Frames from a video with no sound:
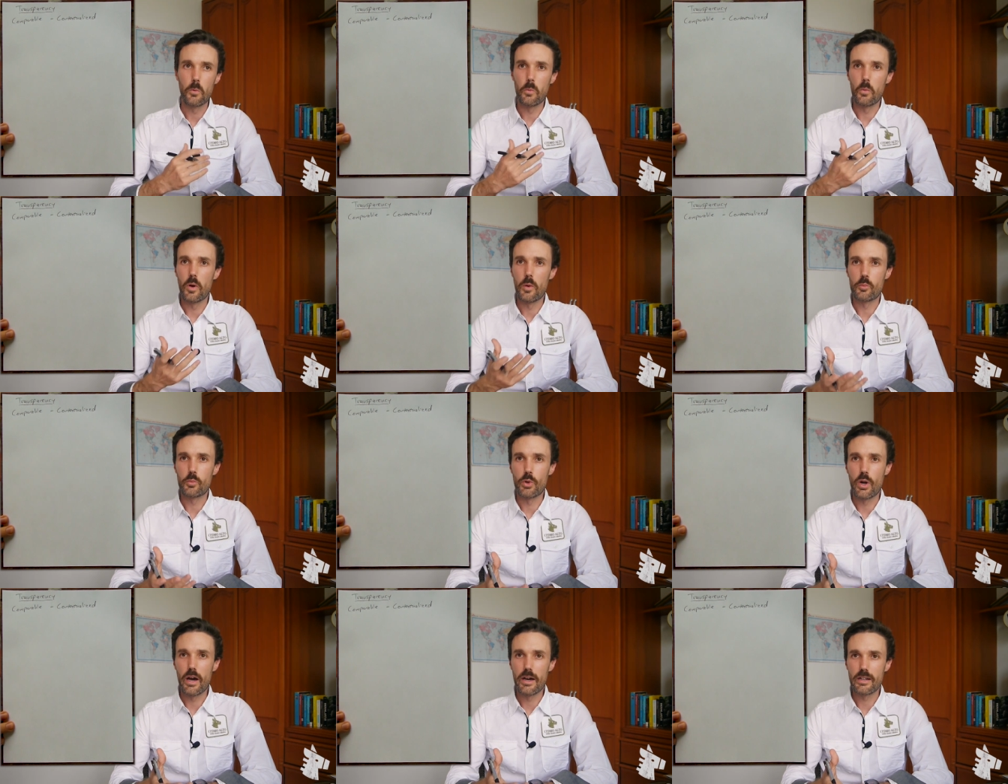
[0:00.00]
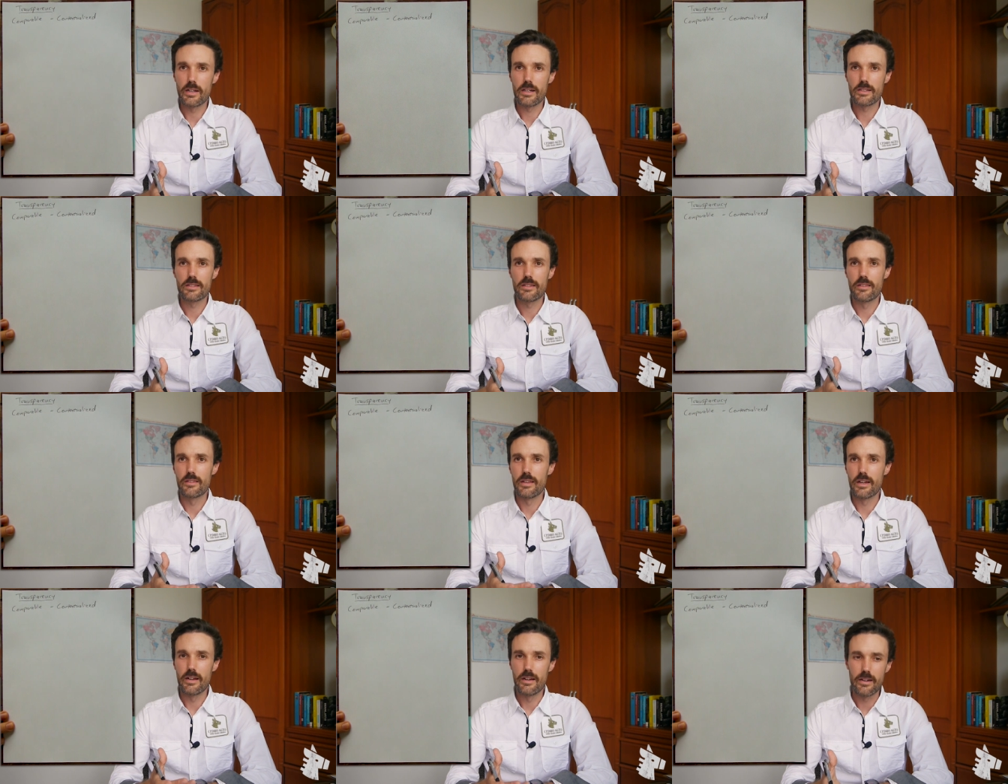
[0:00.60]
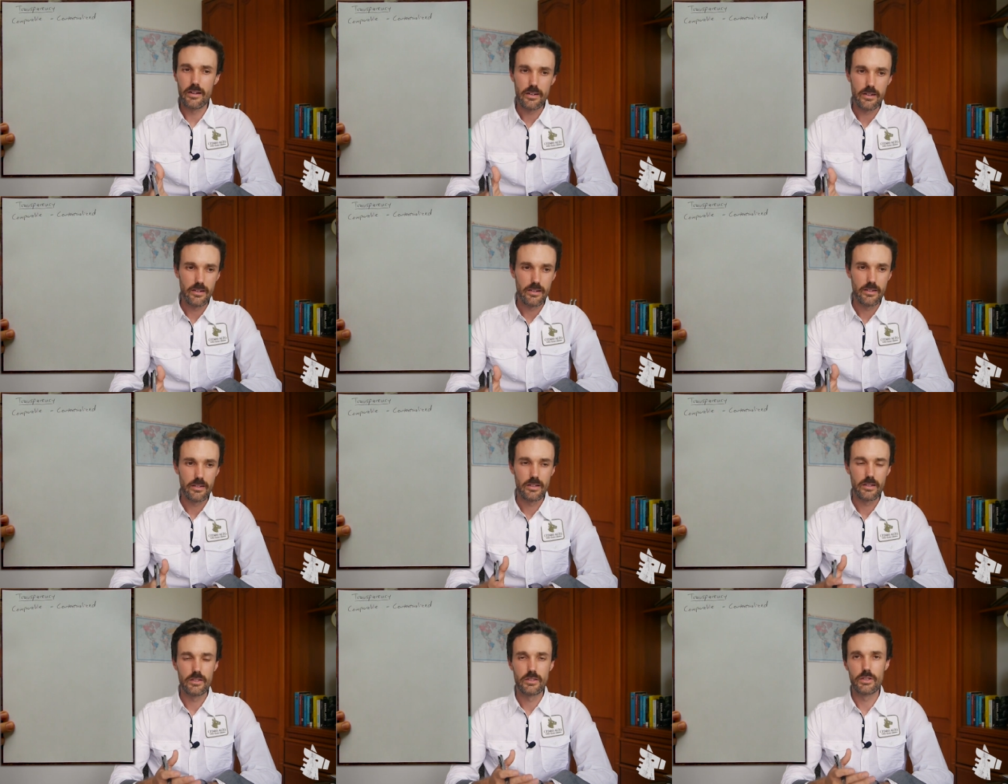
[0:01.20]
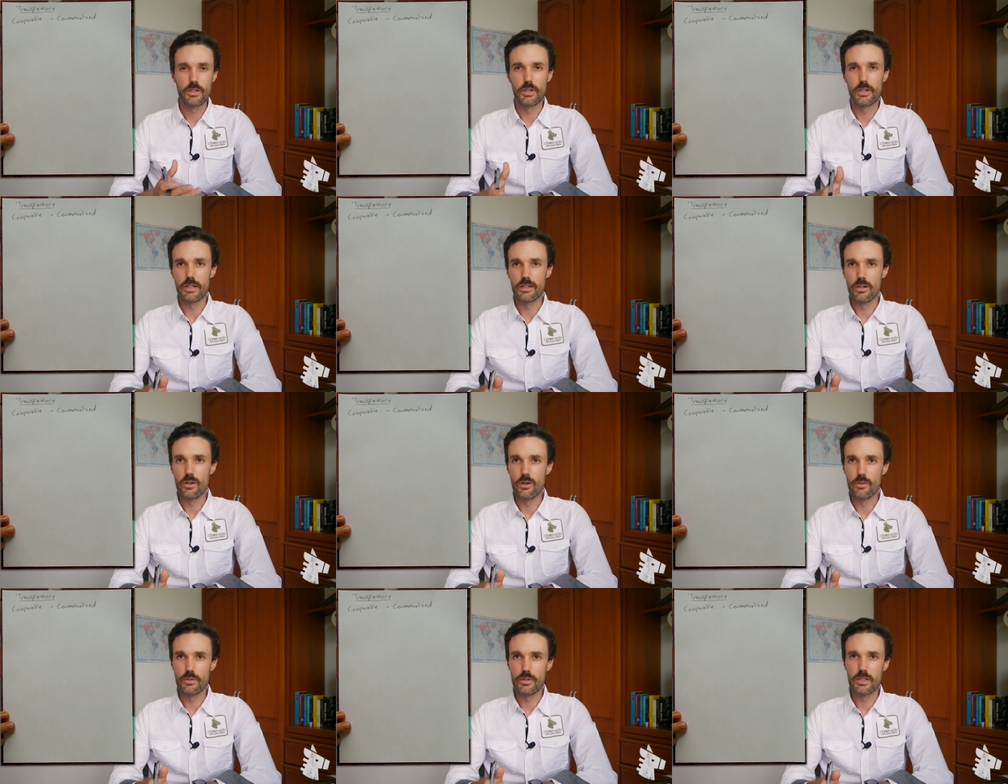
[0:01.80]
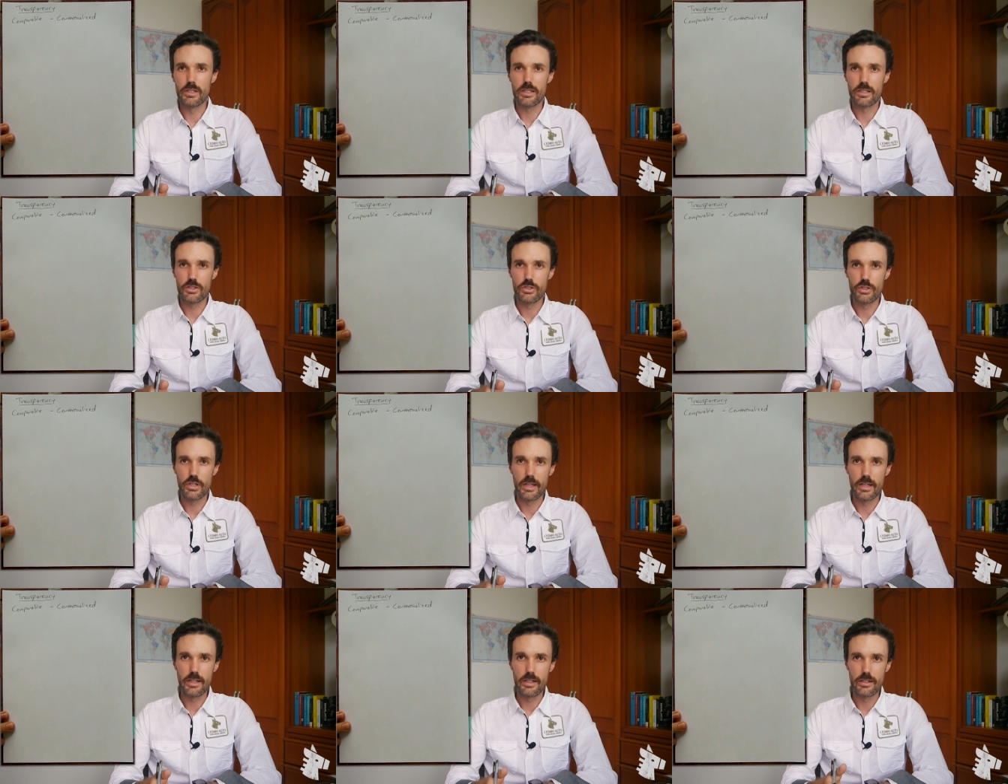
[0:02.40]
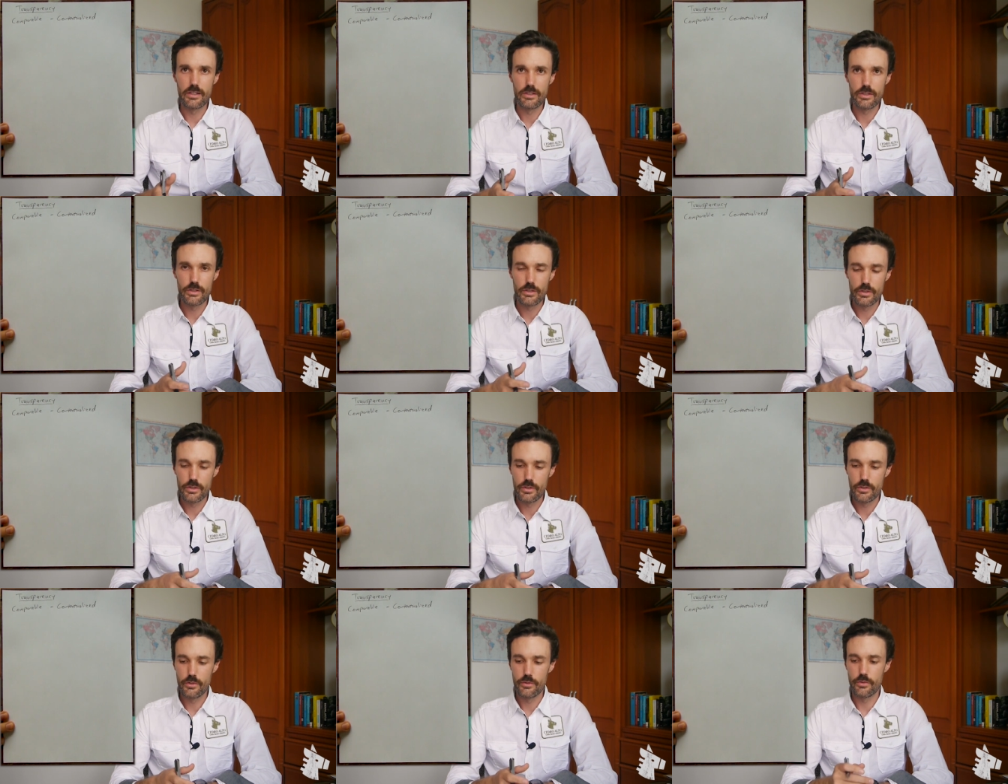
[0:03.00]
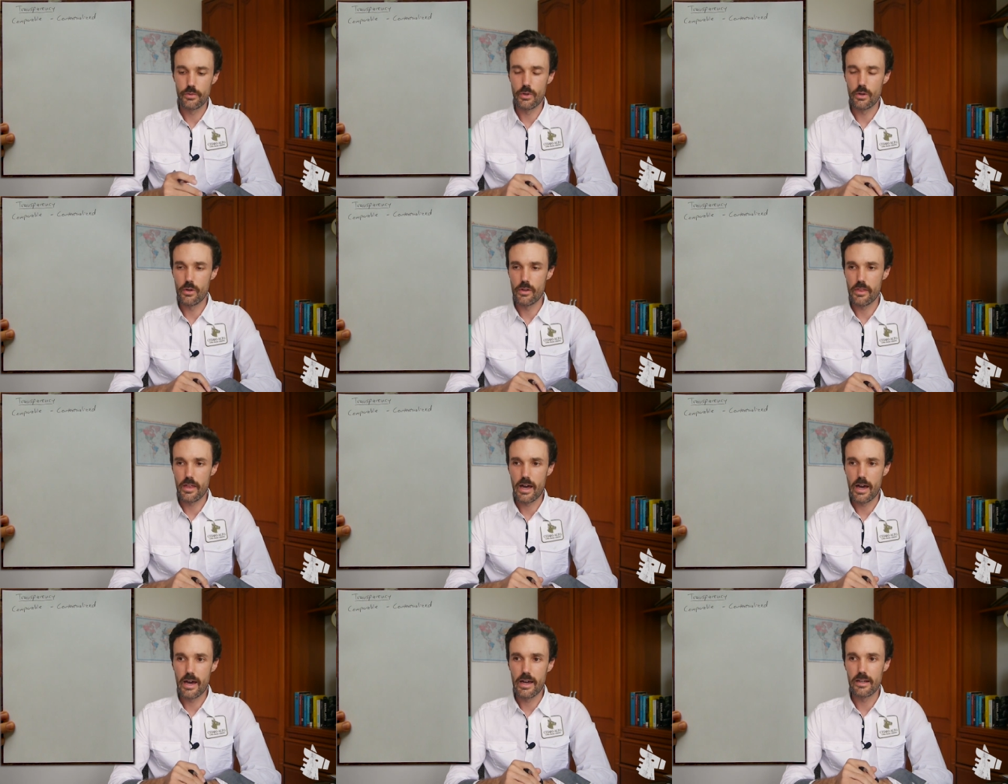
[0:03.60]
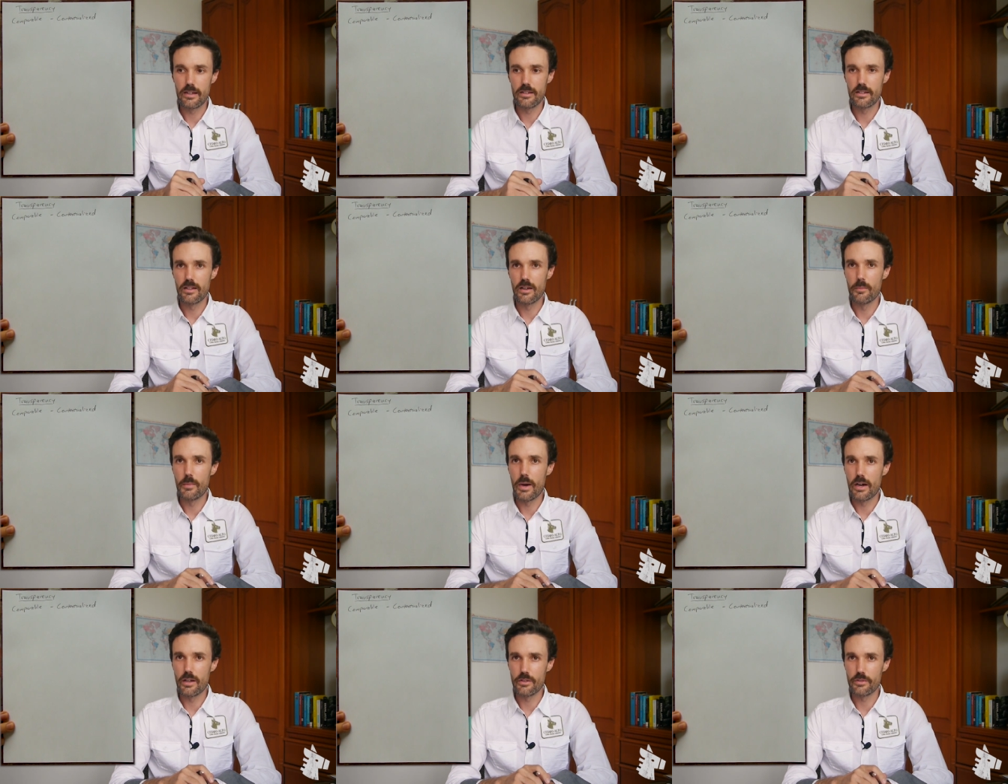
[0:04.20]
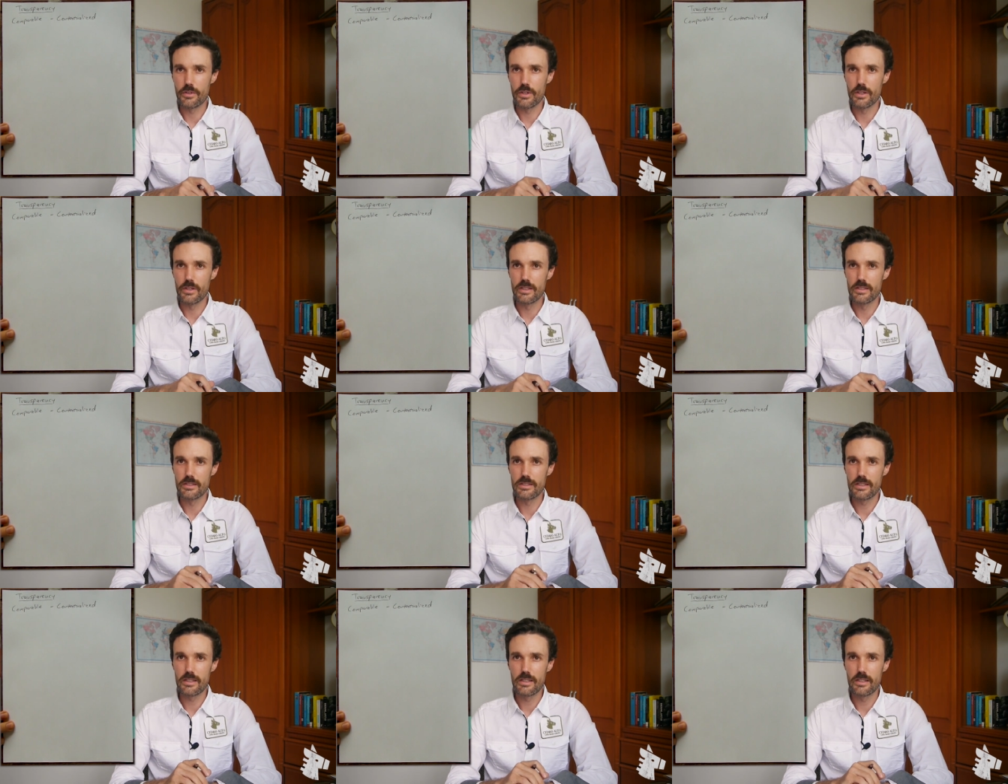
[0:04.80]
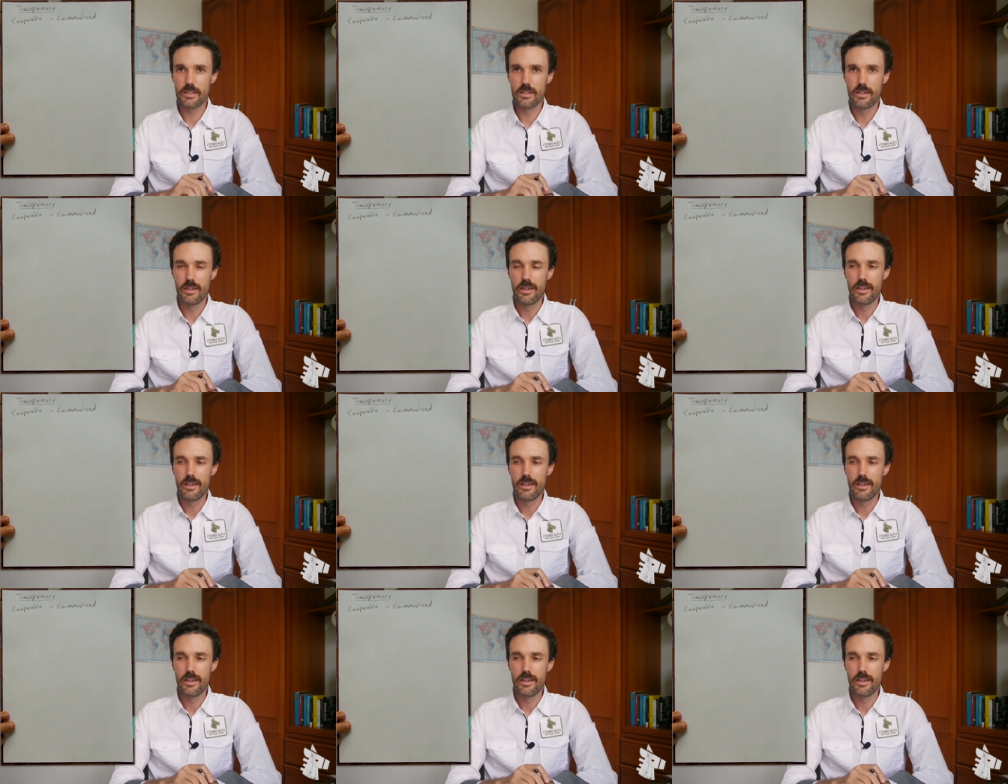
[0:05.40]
what product they're turning over in exchange for that amount of currency